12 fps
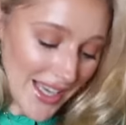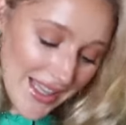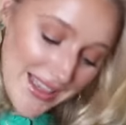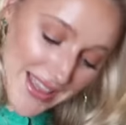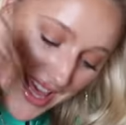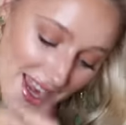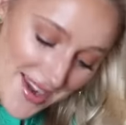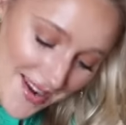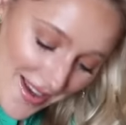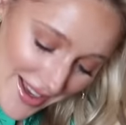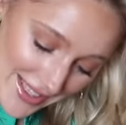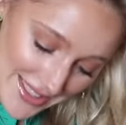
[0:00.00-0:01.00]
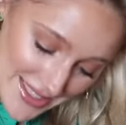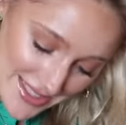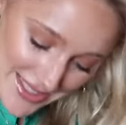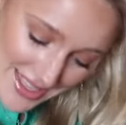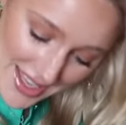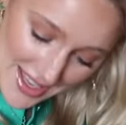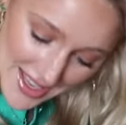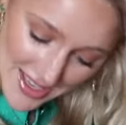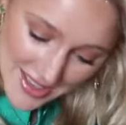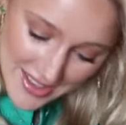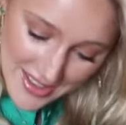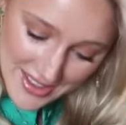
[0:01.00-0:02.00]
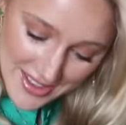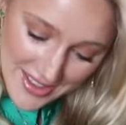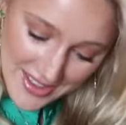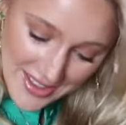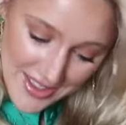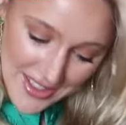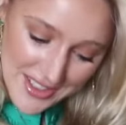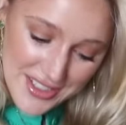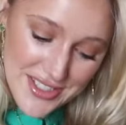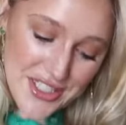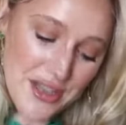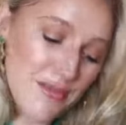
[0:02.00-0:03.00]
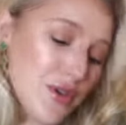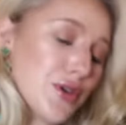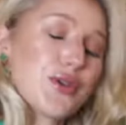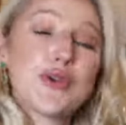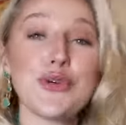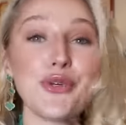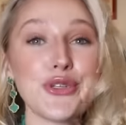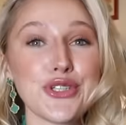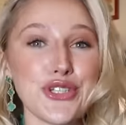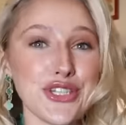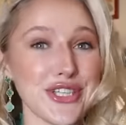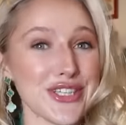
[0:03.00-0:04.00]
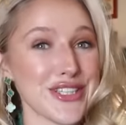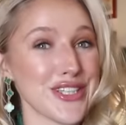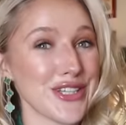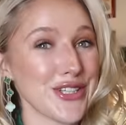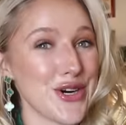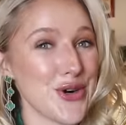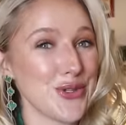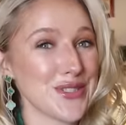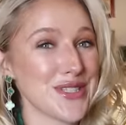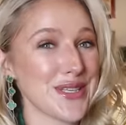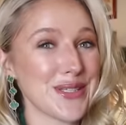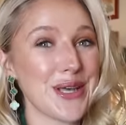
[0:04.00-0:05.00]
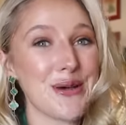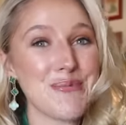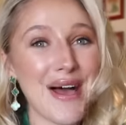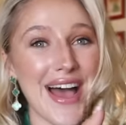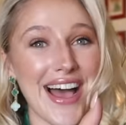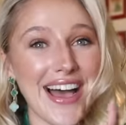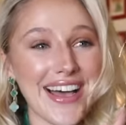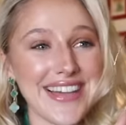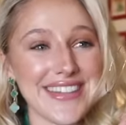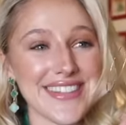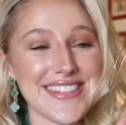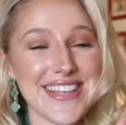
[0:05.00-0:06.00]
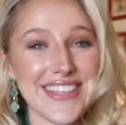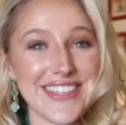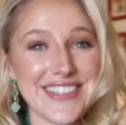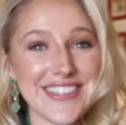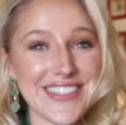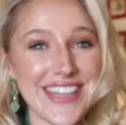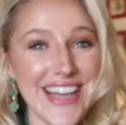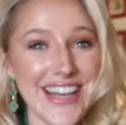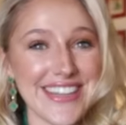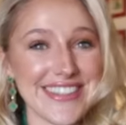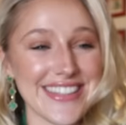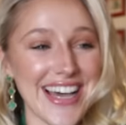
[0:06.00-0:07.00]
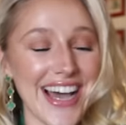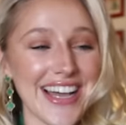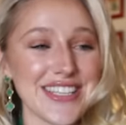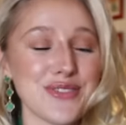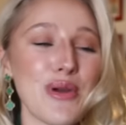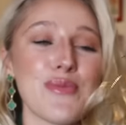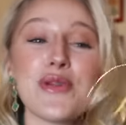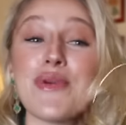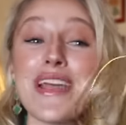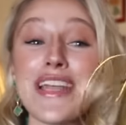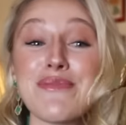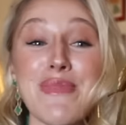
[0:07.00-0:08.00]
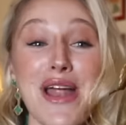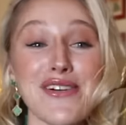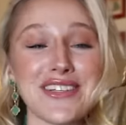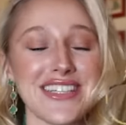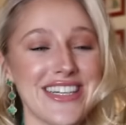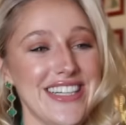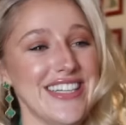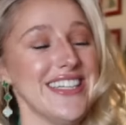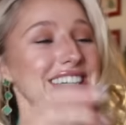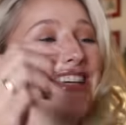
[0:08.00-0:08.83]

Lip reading: And then I see some gorgeous golden pears, and look at that. When we were in America,